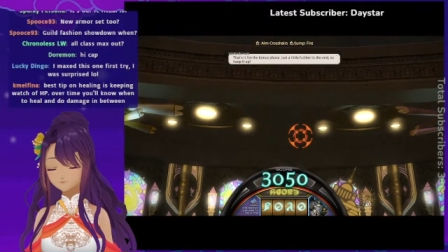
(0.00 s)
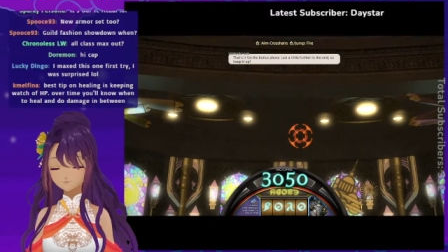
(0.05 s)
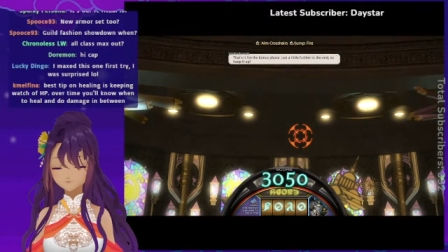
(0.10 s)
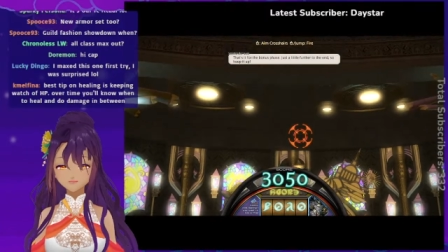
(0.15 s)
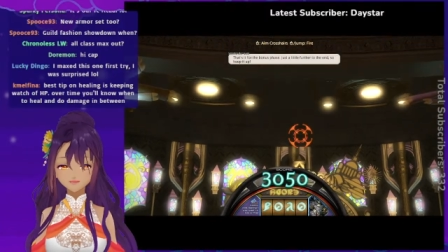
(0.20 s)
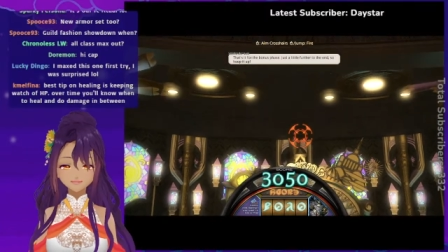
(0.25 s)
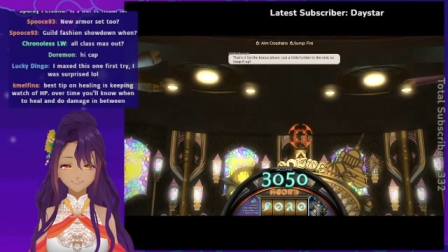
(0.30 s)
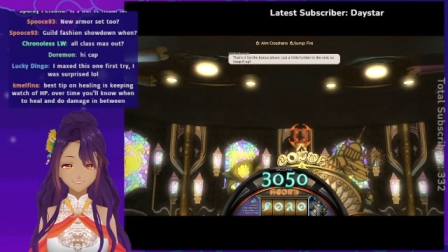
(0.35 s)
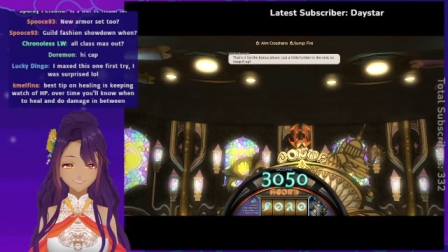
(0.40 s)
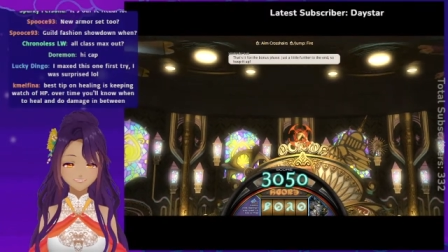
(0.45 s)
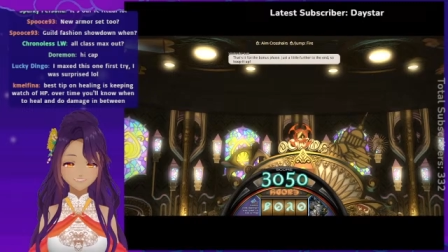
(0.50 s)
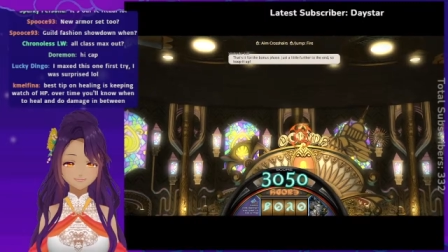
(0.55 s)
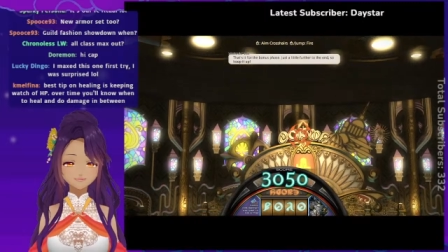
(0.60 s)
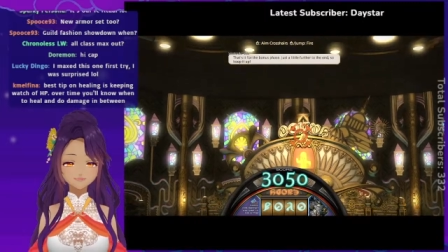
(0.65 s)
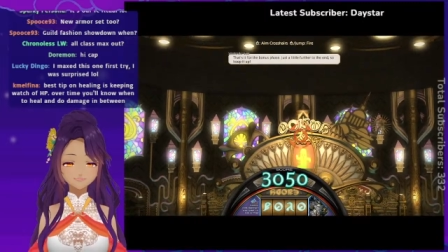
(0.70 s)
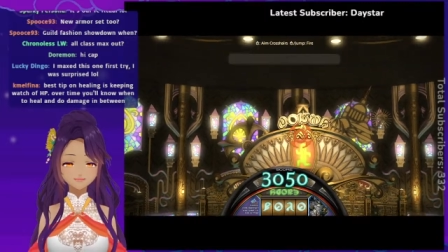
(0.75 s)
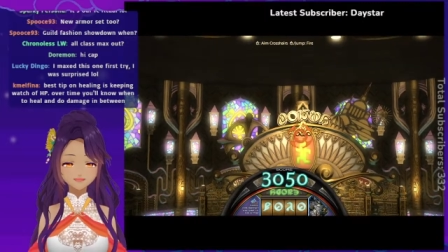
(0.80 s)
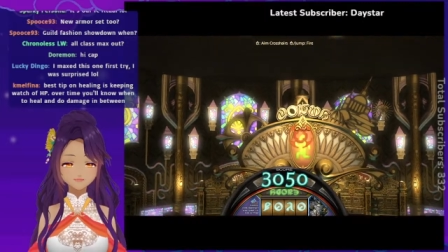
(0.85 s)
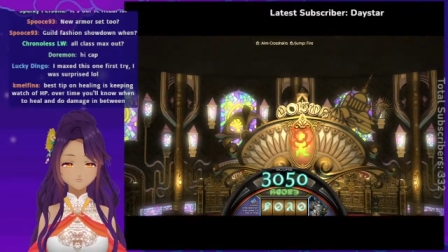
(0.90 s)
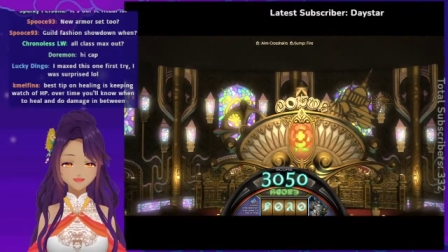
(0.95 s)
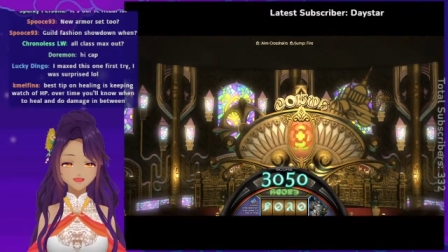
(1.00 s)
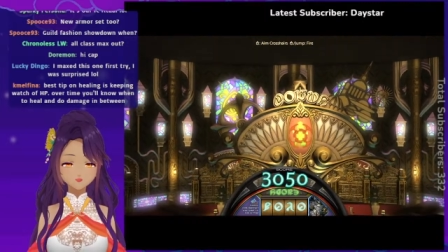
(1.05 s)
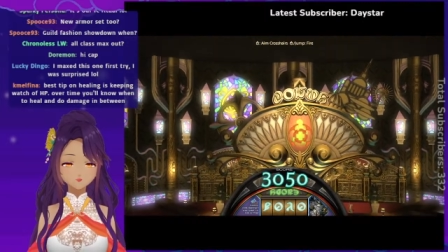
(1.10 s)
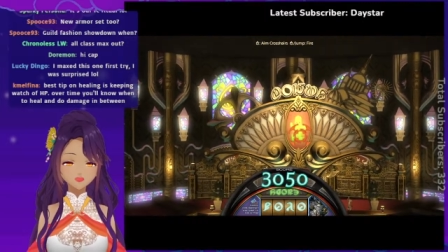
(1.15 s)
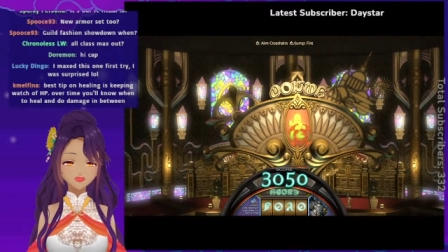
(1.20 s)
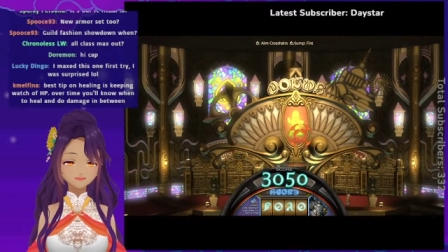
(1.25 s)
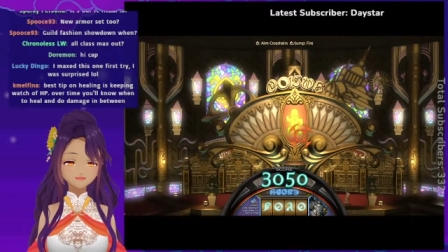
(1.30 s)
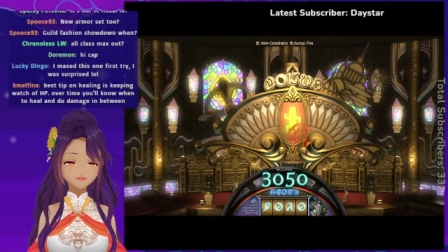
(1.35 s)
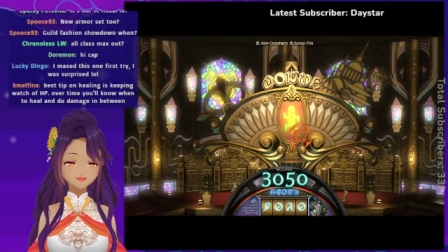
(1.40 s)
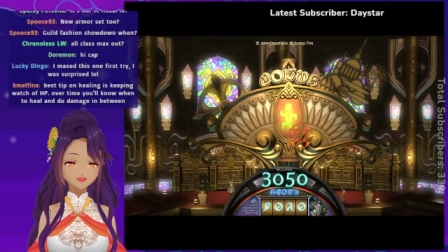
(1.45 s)
Yeah, the thing is,
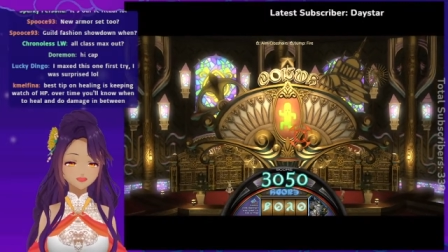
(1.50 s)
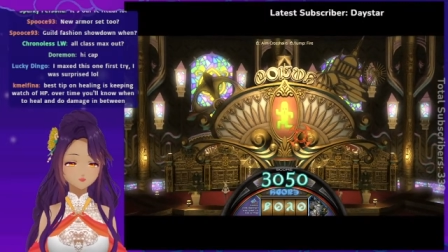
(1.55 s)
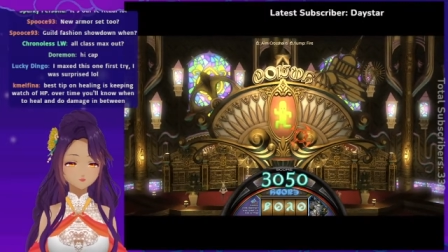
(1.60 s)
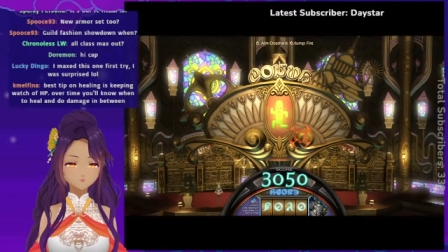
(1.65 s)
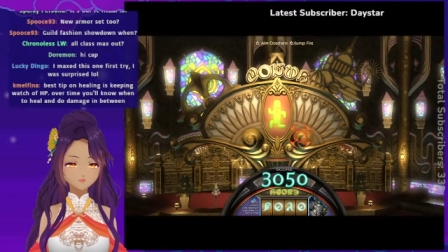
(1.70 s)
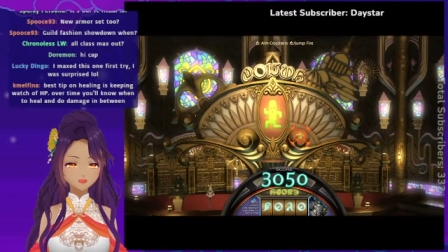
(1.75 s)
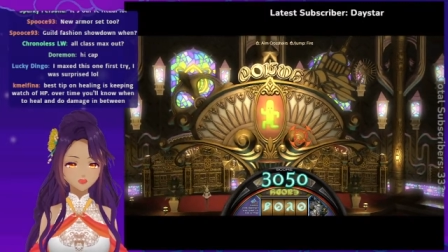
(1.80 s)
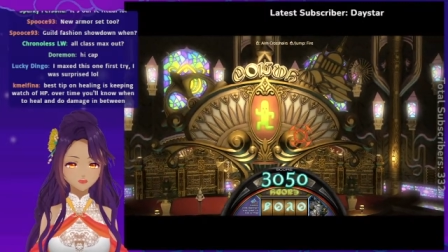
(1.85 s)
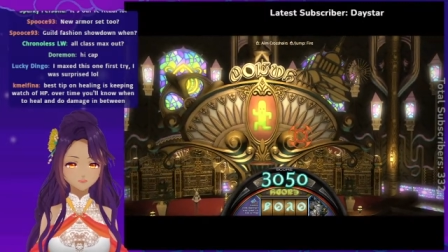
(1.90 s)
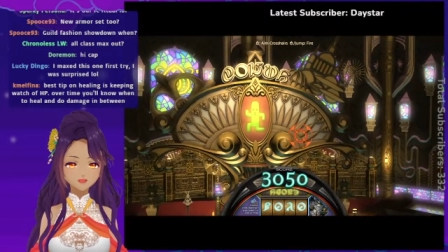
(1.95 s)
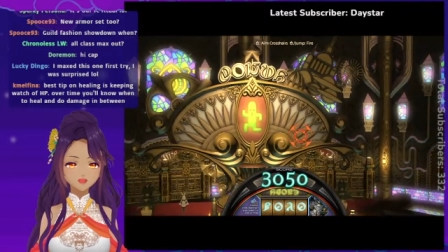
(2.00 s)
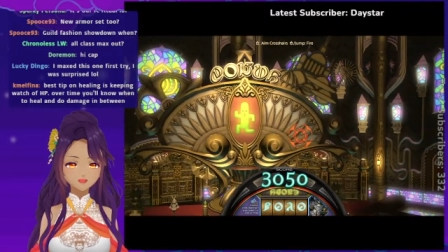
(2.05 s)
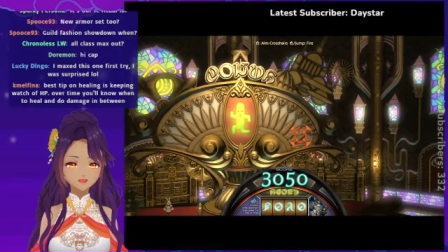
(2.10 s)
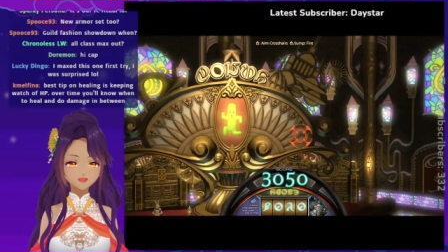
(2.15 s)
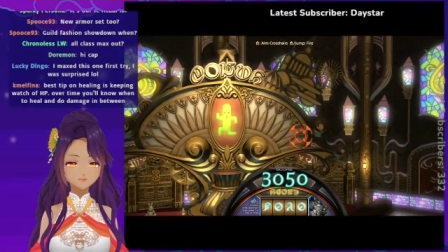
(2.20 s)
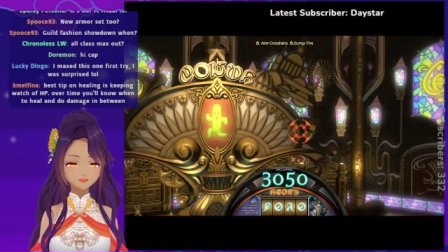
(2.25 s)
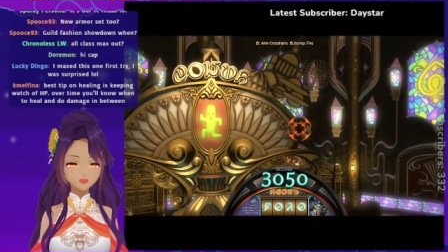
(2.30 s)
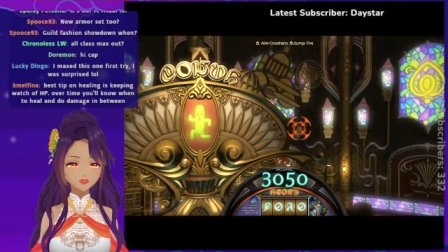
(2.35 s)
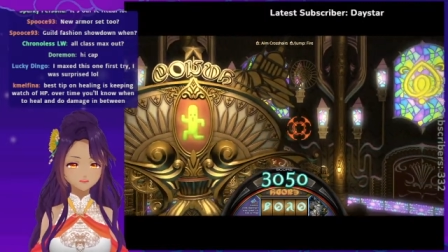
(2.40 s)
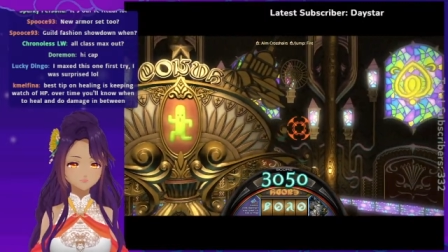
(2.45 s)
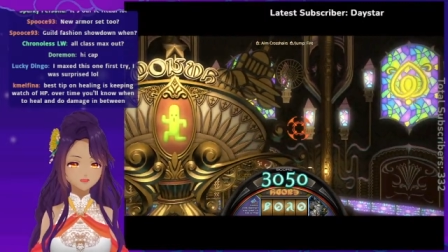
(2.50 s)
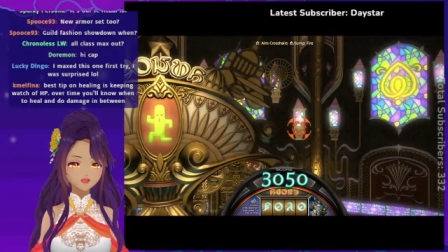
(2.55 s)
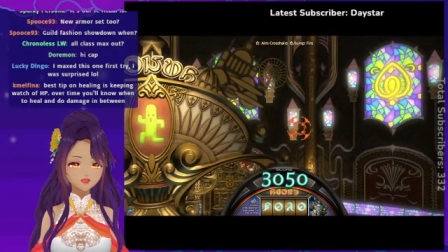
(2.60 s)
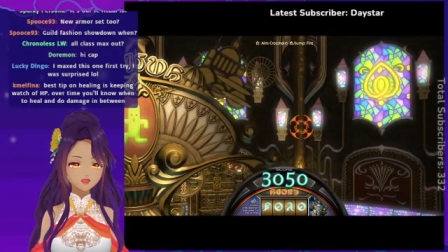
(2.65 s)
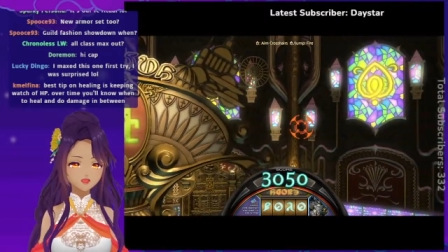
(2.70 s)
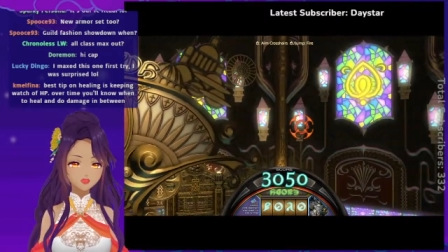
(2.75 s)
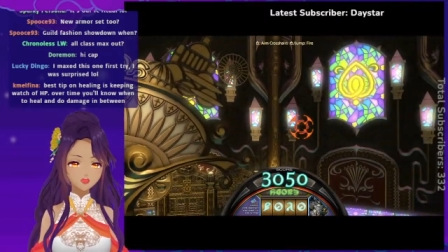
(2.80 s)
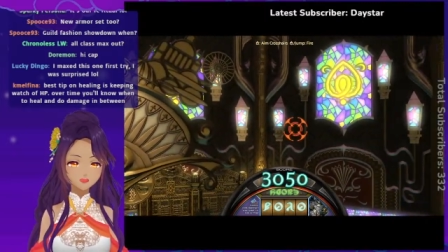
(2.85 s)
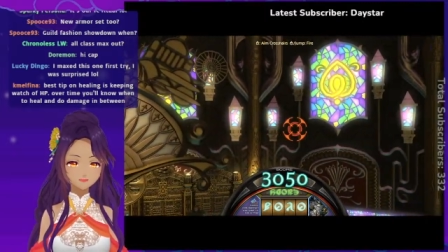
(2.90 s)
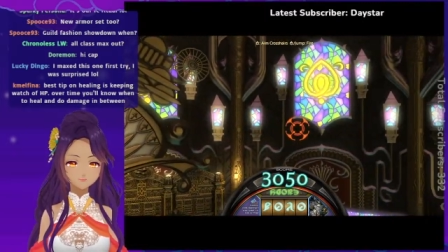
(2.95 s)
because I'm just on my
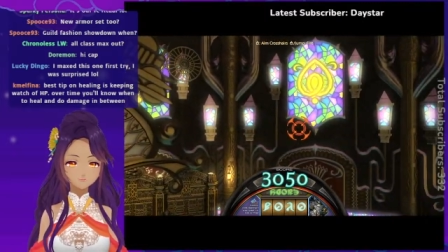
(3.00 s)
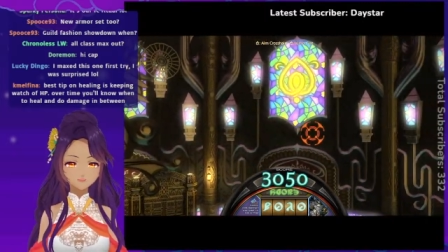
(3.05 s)
own,